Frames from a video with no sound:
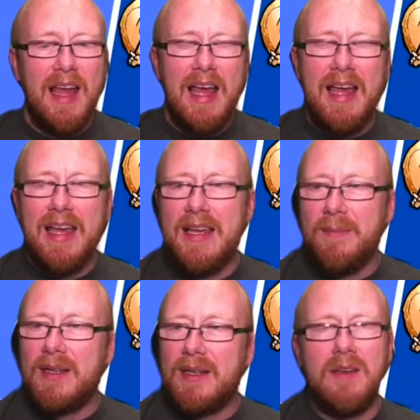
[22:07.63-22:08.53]
Um,
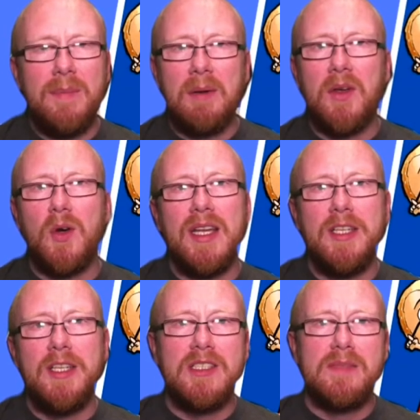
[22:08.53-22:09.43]
I don't know about your
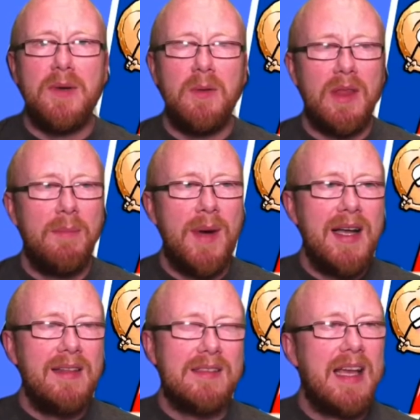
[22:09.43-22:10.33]
niches, but with
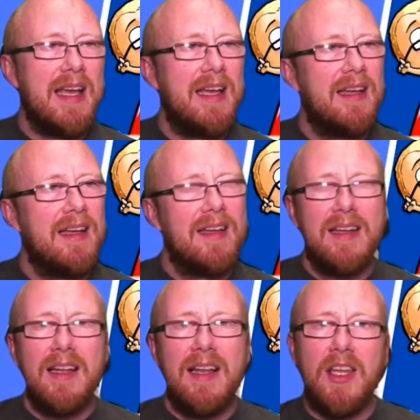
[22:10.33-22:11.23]
mine, there's a uh,
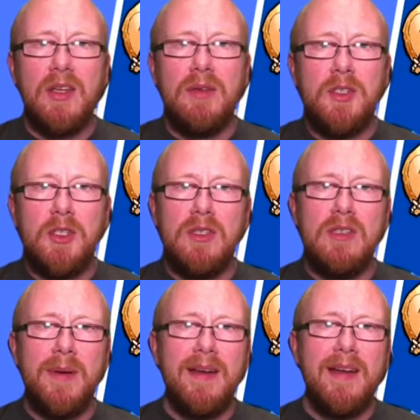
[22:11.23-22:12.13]
like
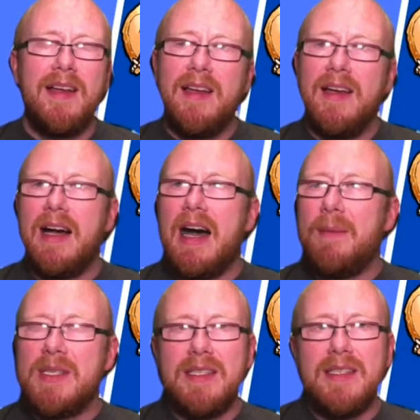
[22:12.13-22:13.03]
YouTube,
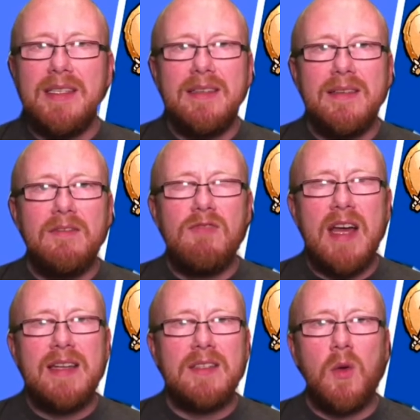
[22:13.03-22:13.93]
Amazon,
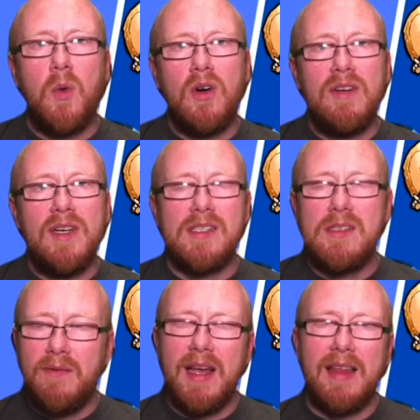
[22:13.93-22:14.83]
Reddit, Quora,
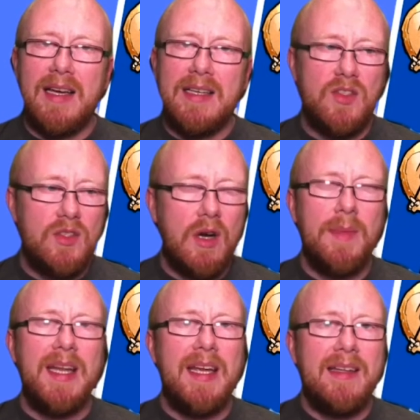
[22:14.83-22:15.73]
stuff like that is
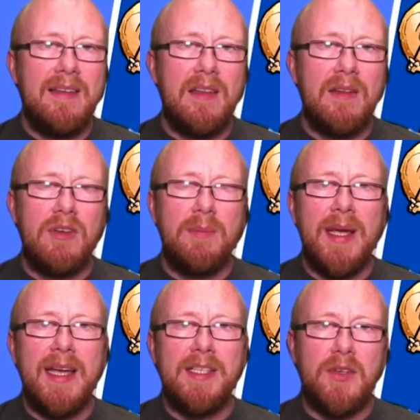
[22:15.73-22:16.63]
dominating the front
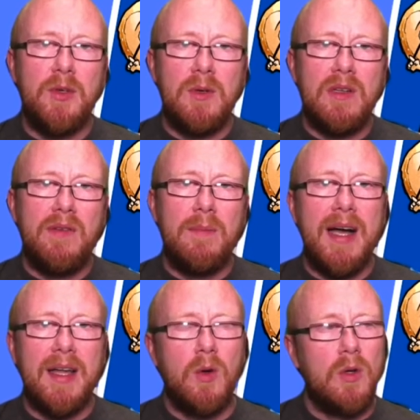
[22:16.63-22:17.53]
page of Google for
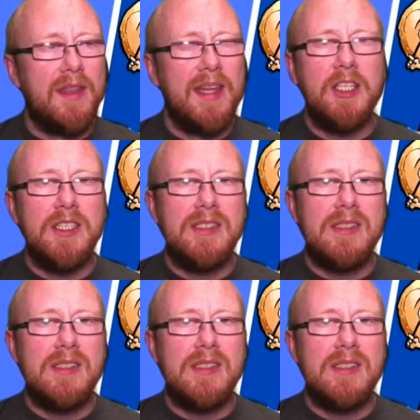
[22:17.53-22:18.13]
my old niches.